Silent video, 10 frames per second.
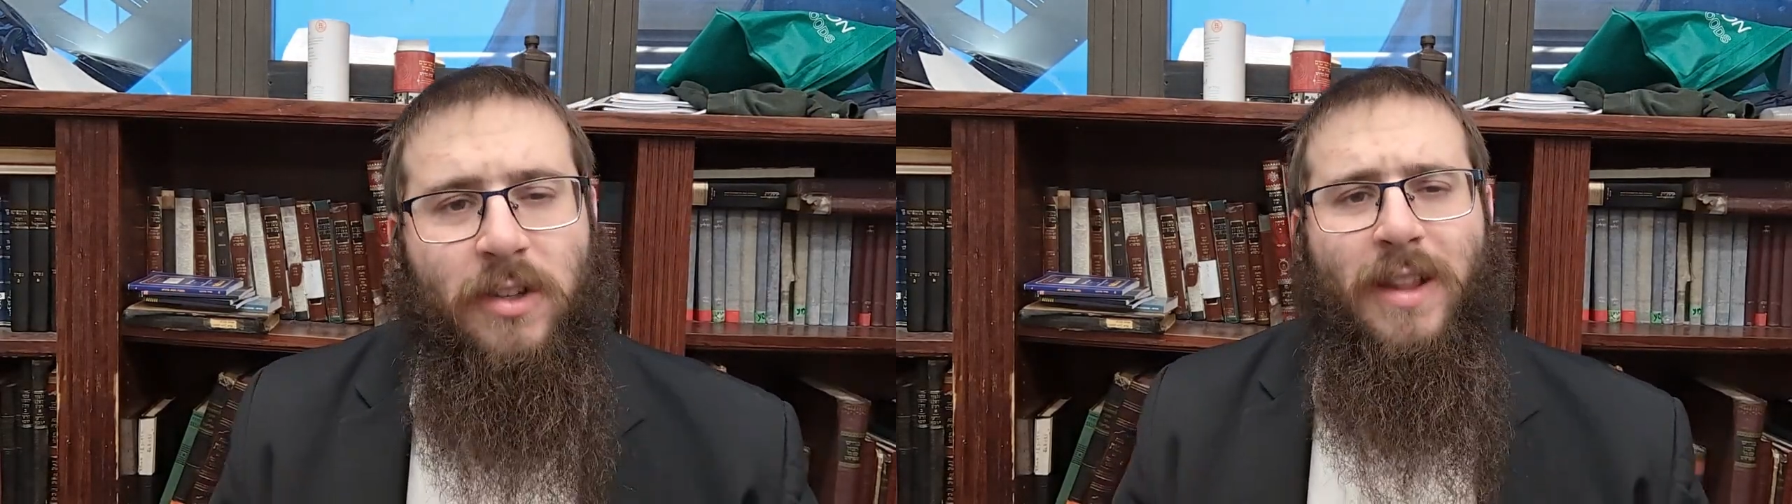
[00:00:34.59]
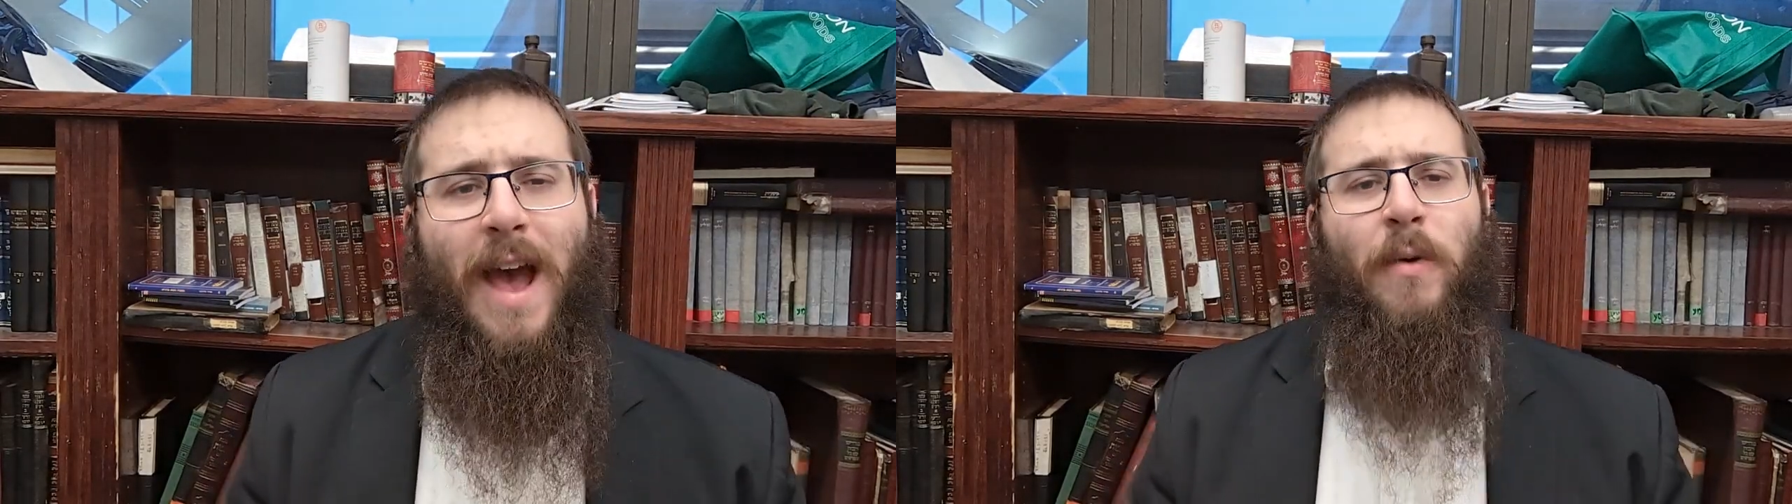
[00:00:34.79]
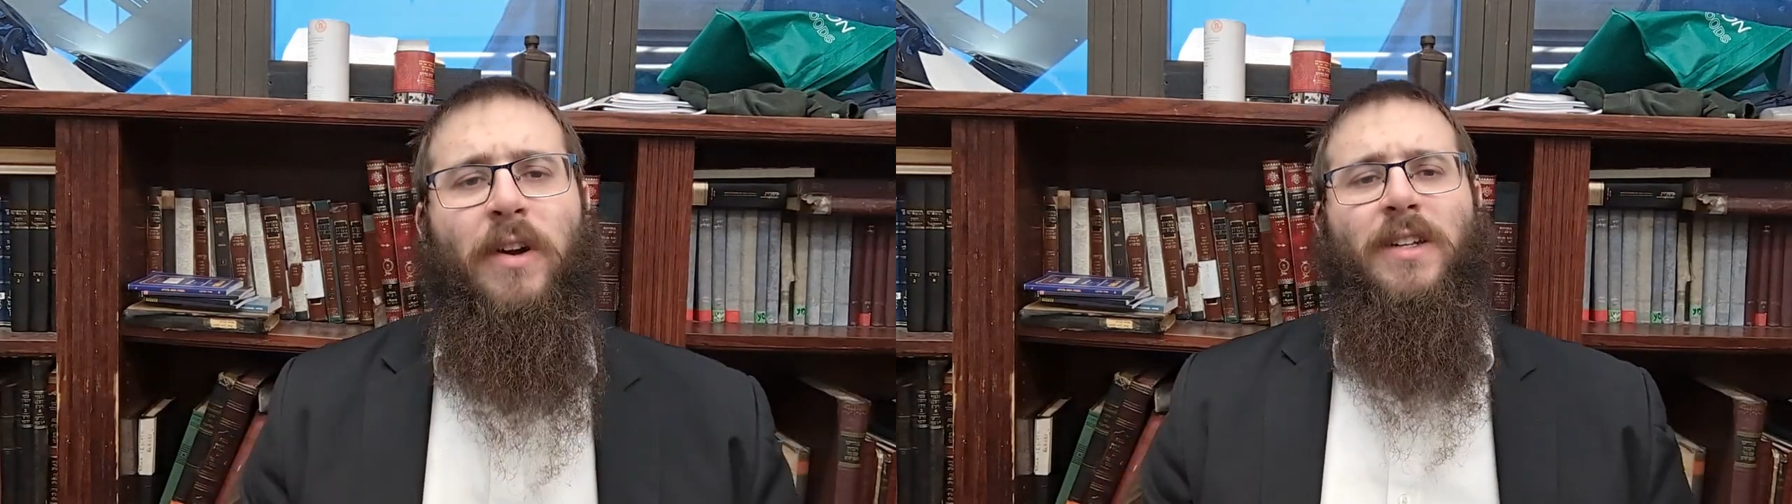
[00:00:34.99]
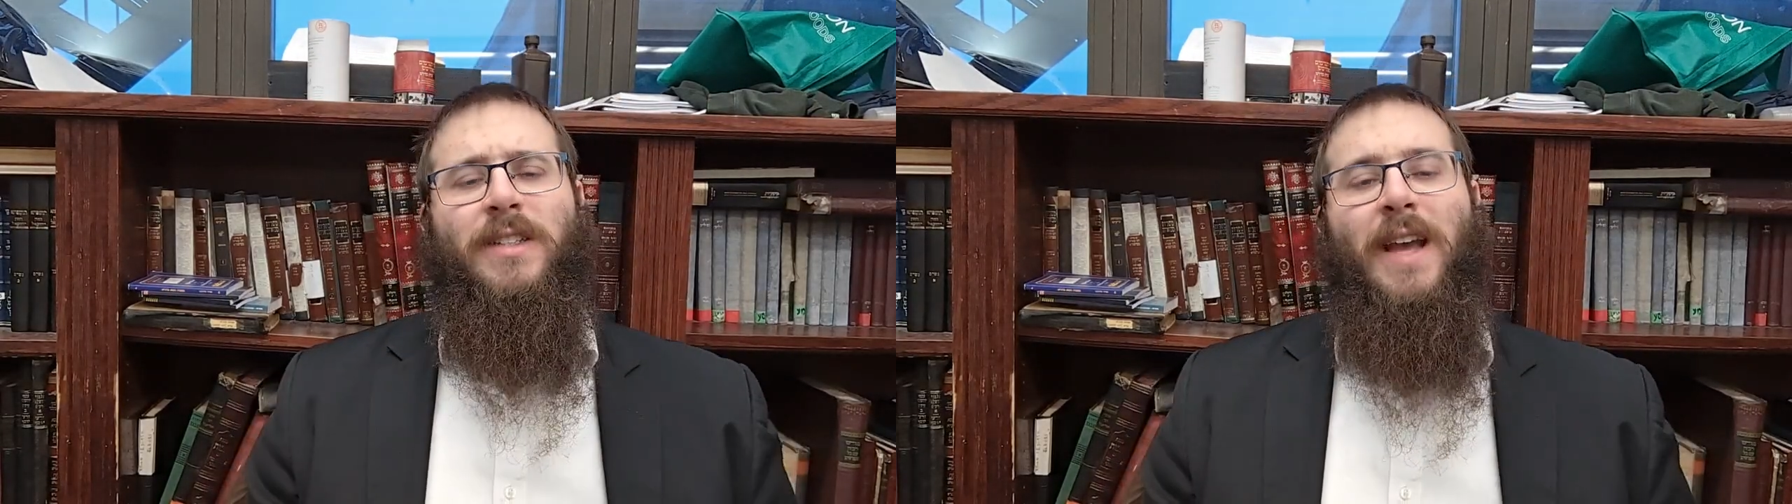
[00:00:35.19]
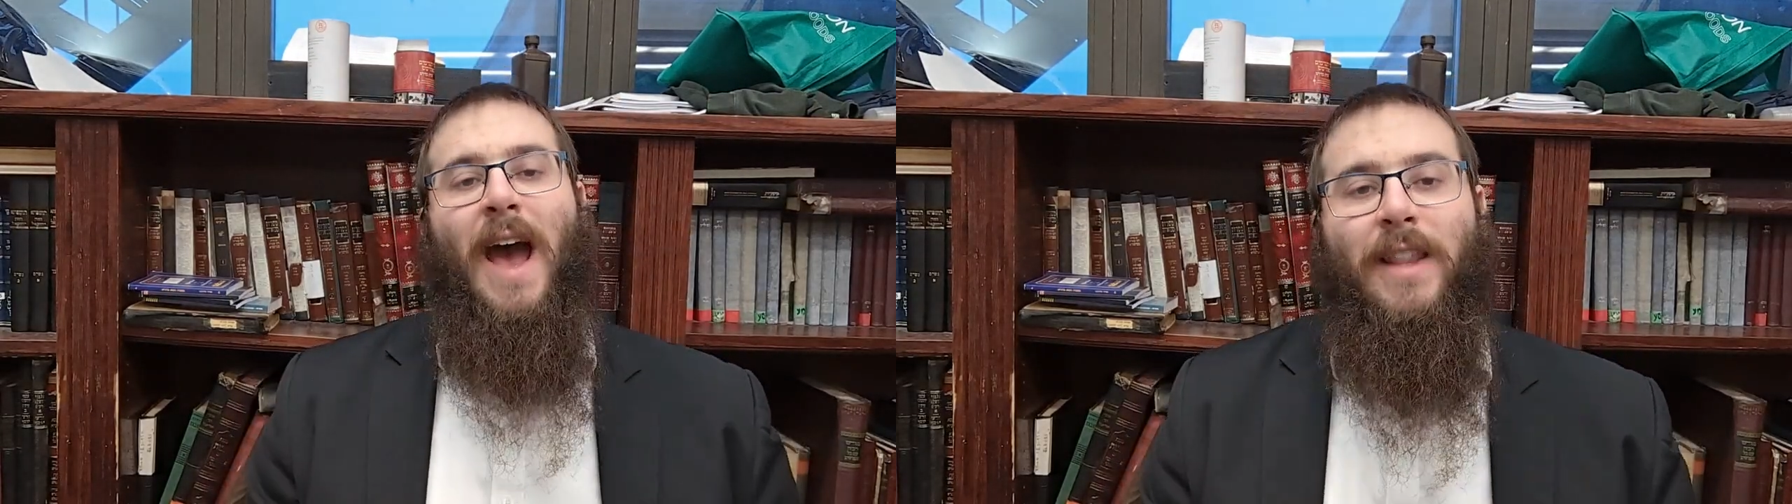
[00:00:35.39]
So now we're going to
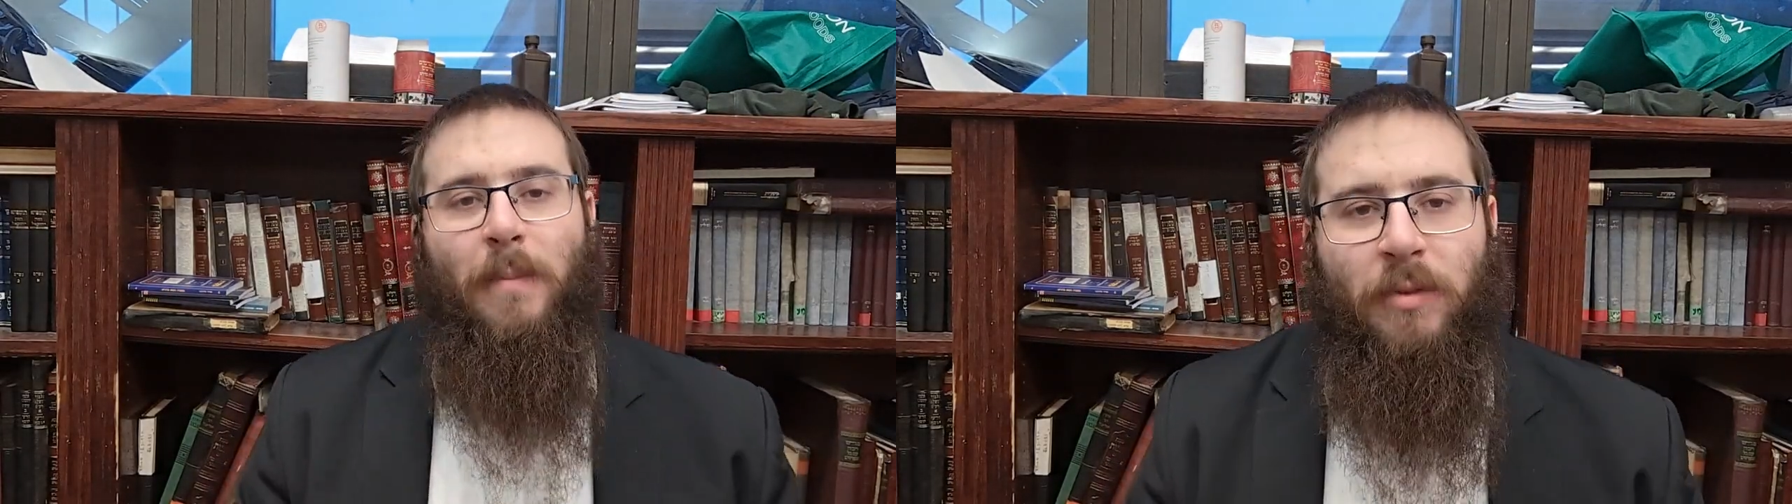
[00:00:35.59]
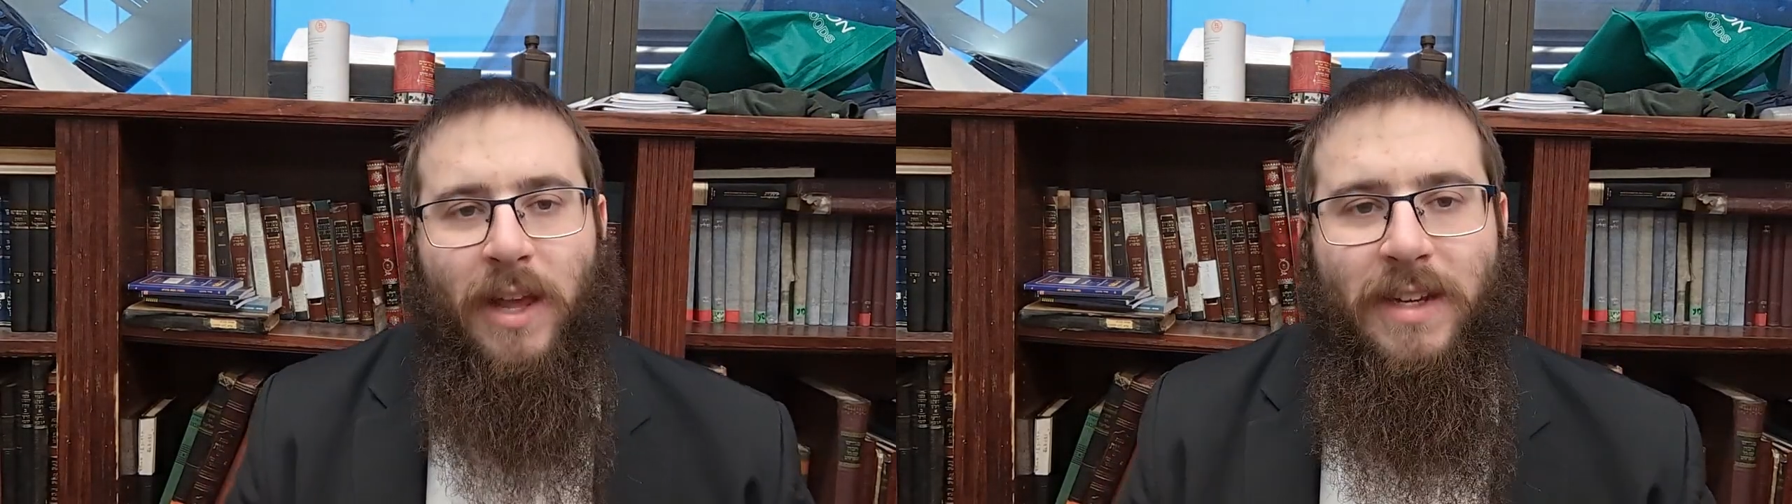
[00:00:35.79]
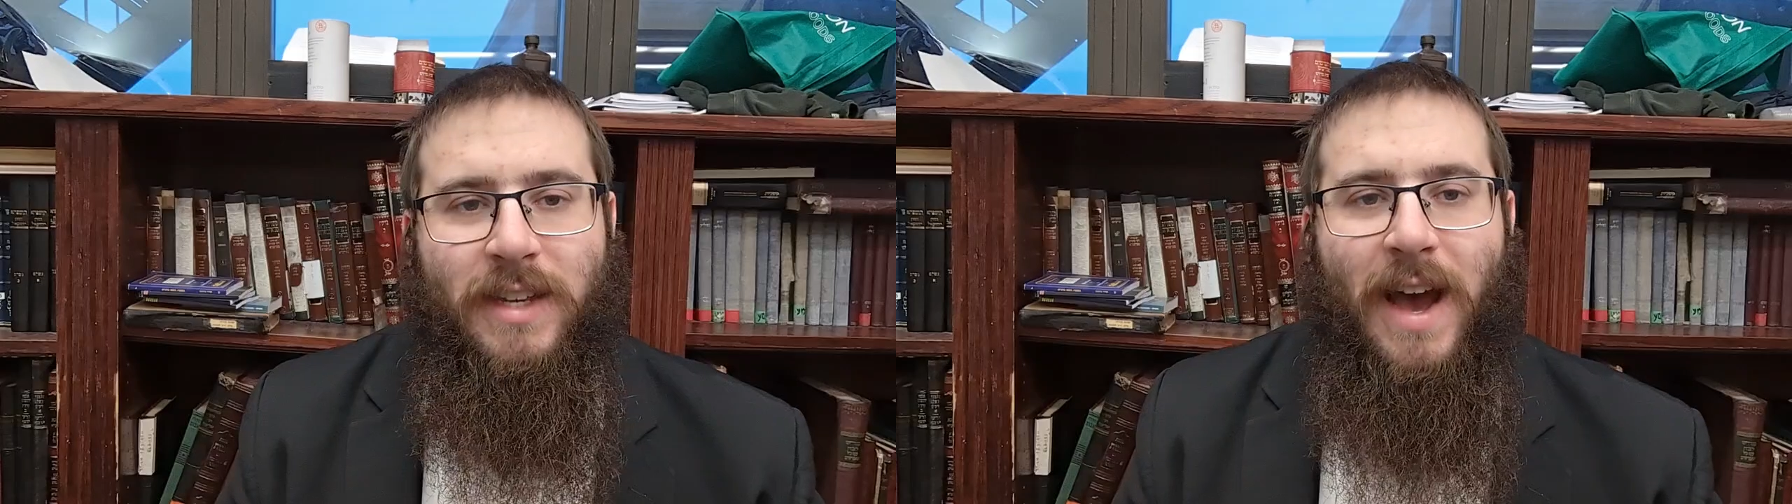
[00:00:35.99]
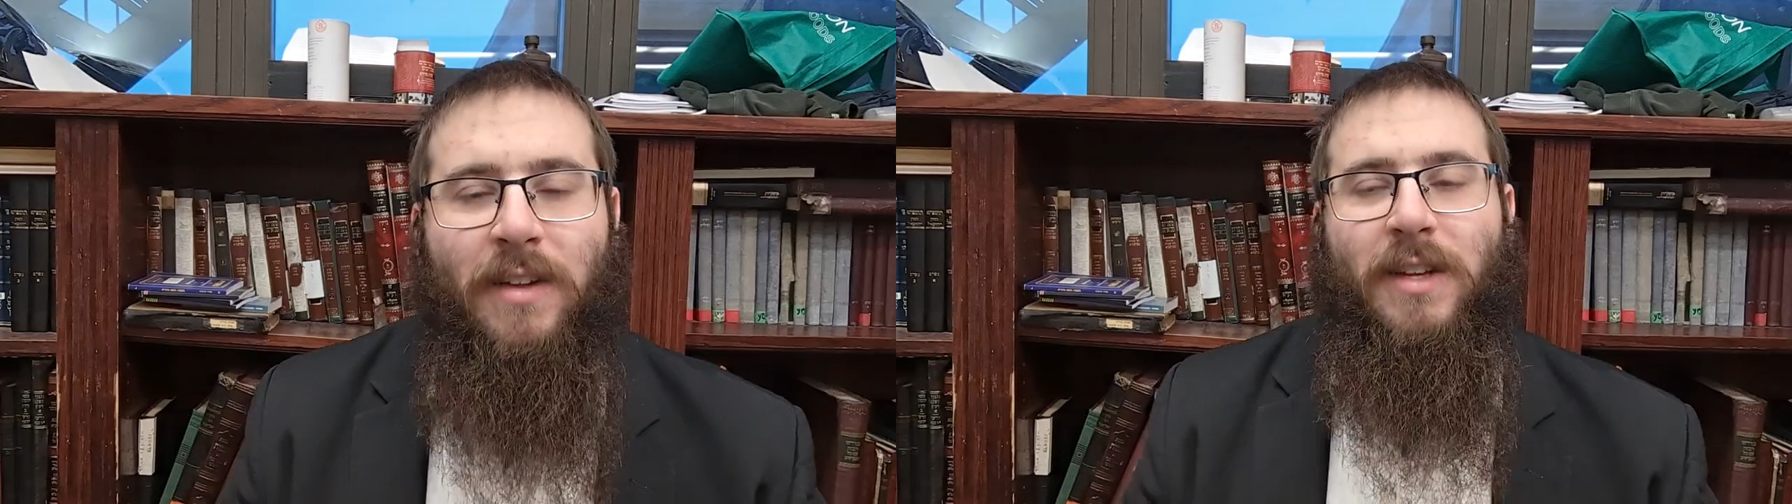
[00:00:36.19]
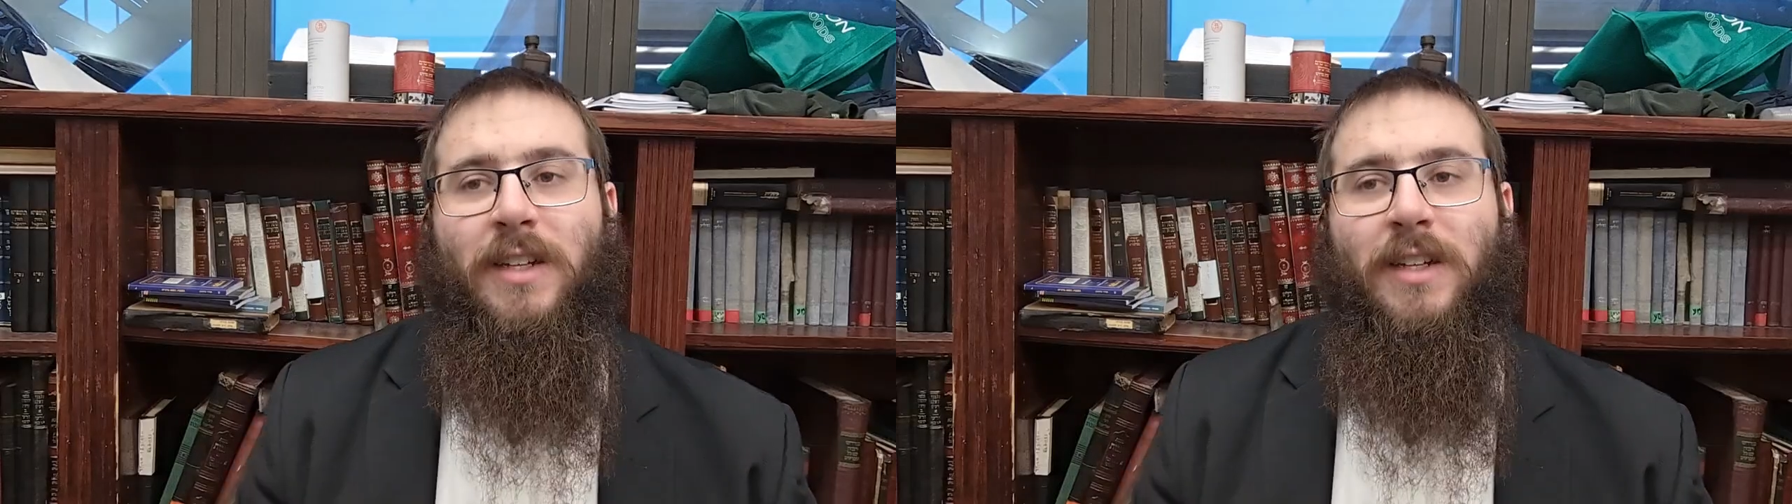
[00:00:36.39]
see how that plays out.